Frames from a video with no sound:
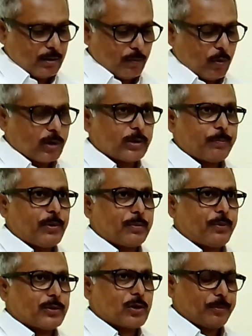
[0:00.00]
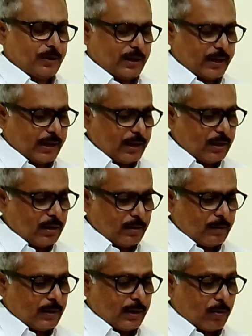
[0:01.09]
for the purpose of taking
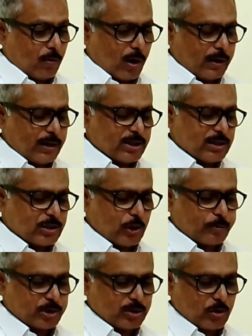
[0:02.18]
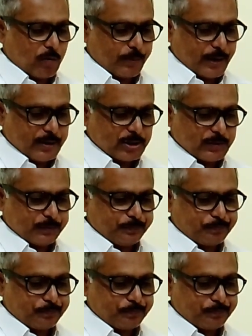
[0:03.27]
cognizance of such offence,